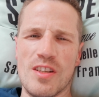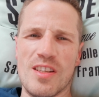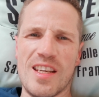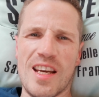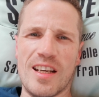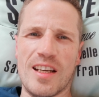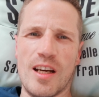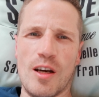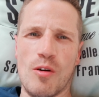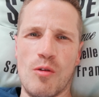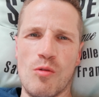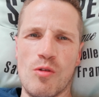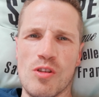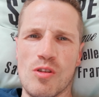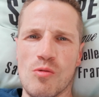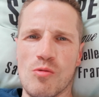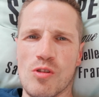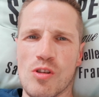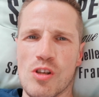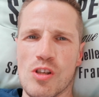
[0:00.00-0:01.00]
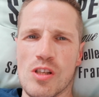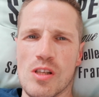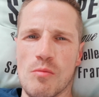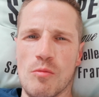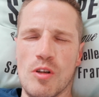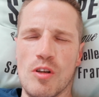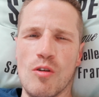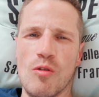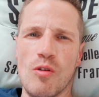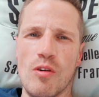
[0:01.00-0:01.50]
Cacao is also
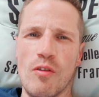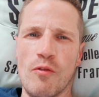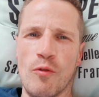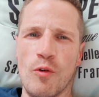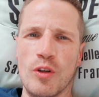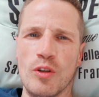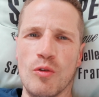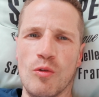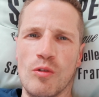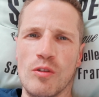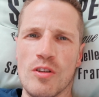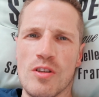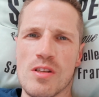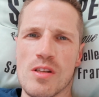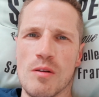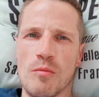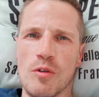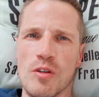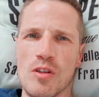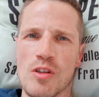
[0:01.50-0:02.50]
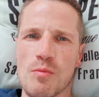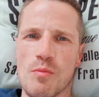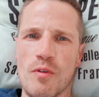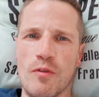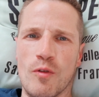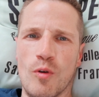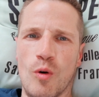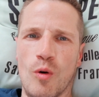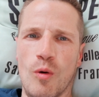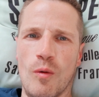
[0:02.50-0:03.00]
stimulant. Avoid all the stimulants
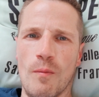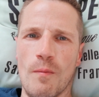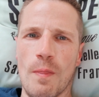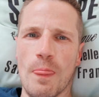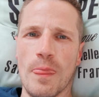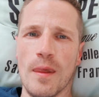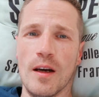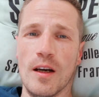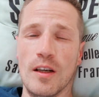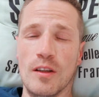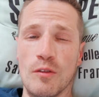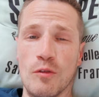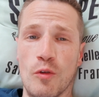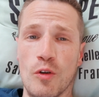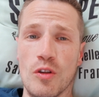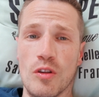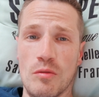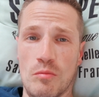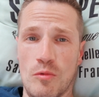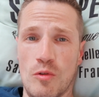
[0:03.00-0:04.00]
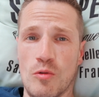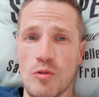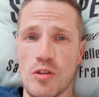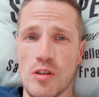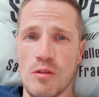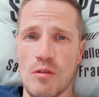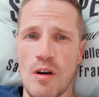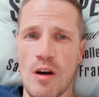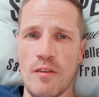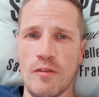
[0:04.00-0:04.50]
before, and avoid them
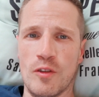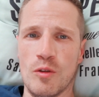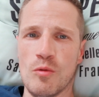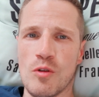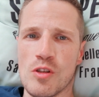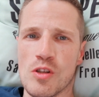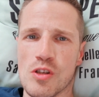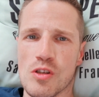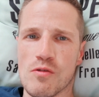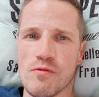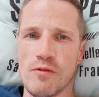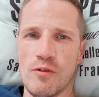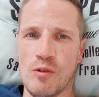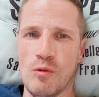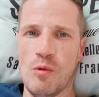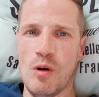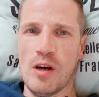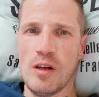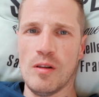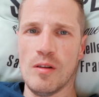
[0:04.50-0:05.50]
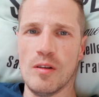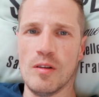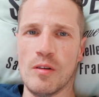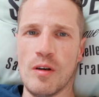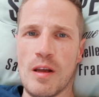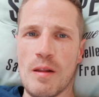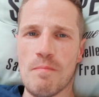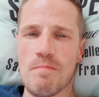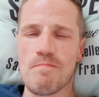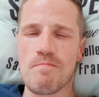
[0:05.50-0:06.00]
also afterwards for a while. All
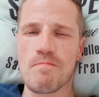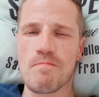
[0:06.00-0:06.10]
right.